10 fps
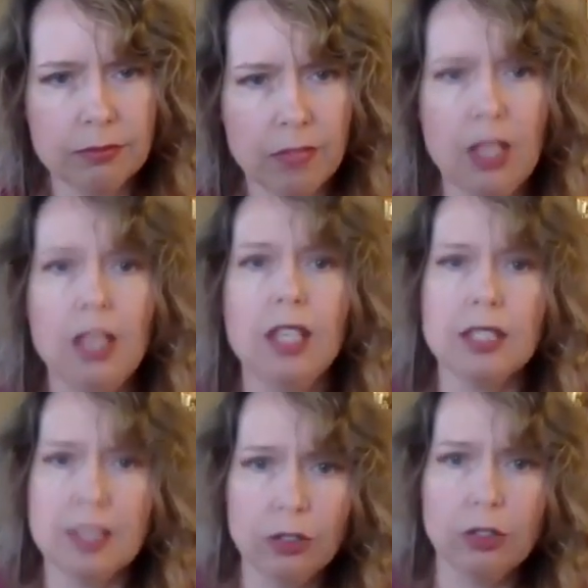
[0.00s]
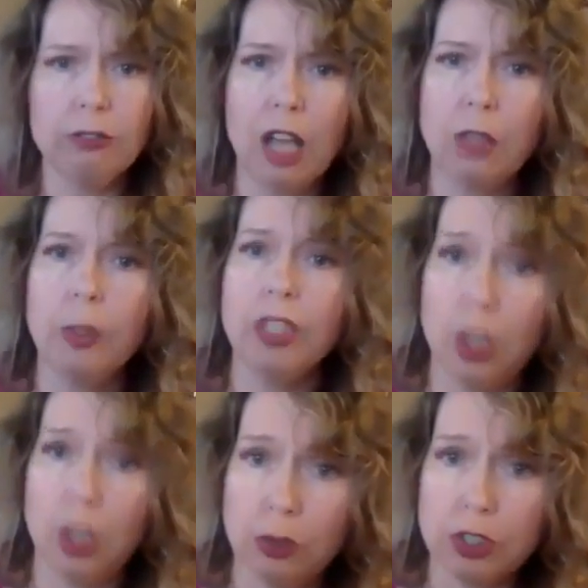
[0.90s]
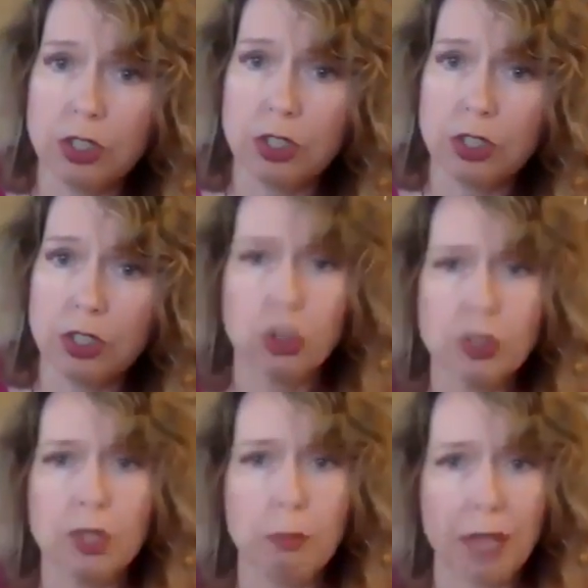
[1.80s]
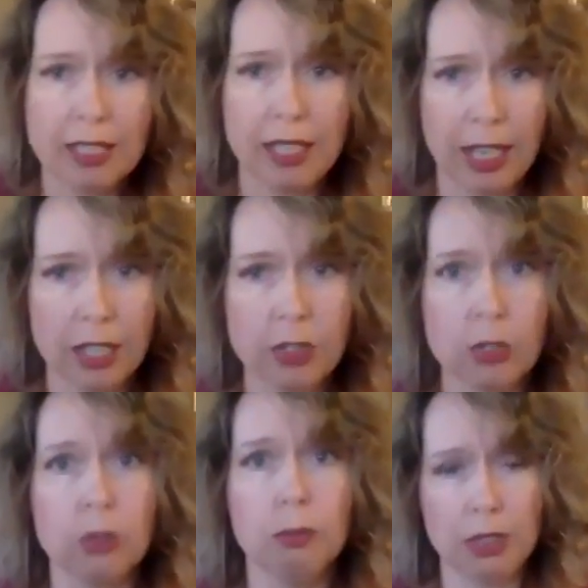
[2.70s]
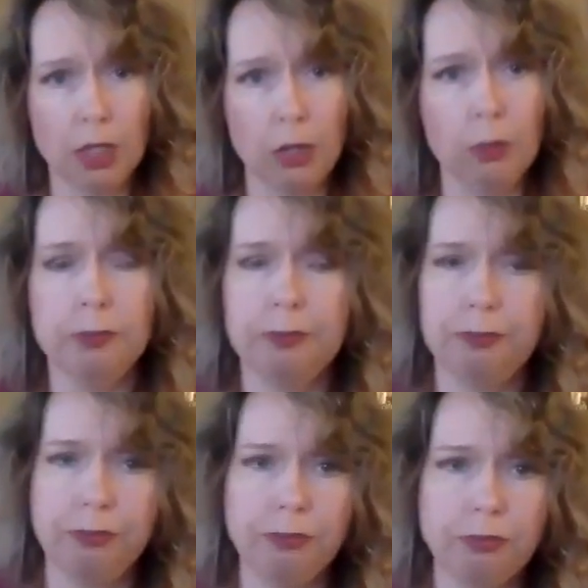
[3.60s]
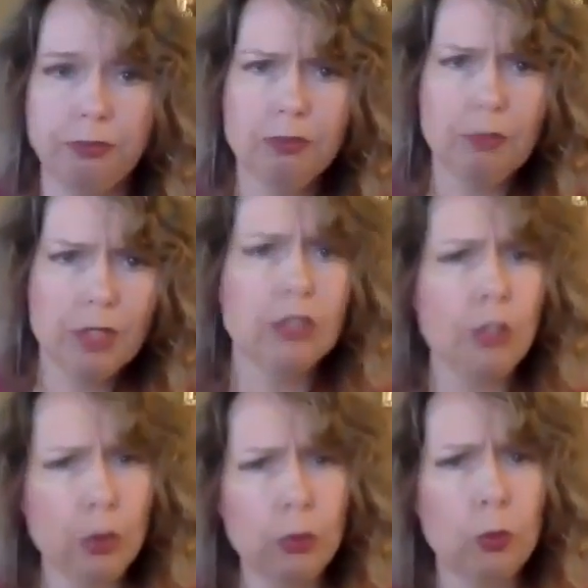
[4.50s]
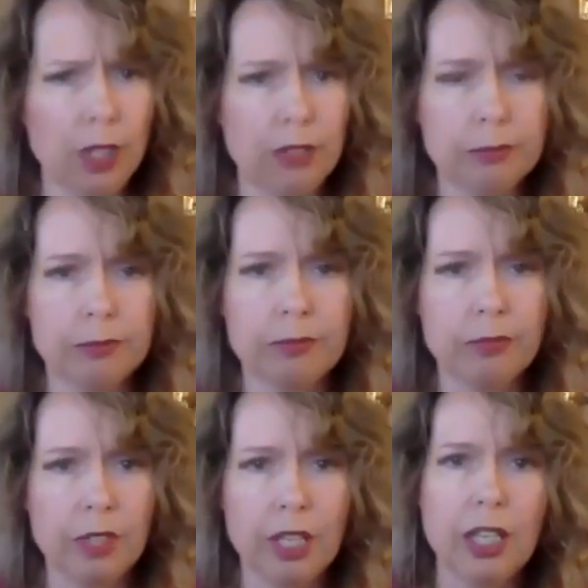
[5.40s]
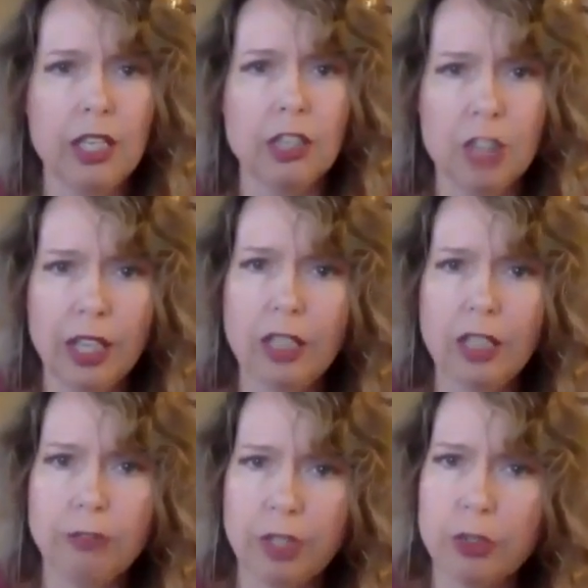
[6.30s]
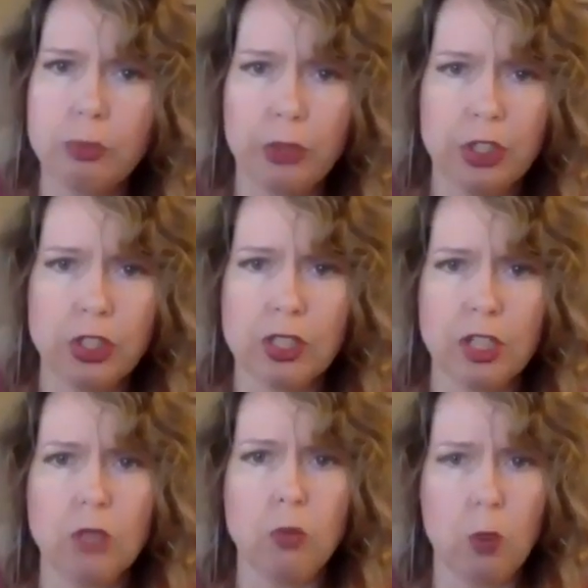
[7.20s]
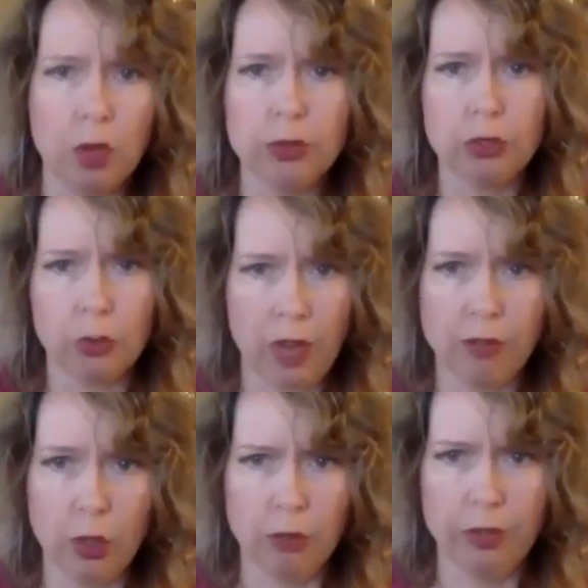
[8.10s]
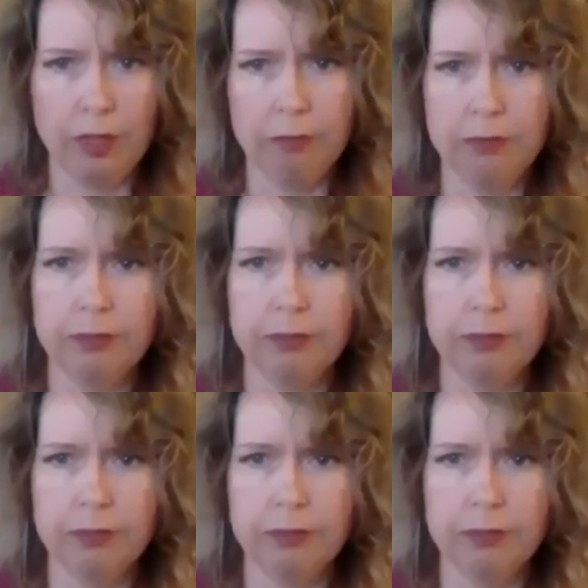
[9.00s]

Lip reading: Consider the following notes and choose the best answer below. Note 1. Jenny fears bridges and won't drive over them.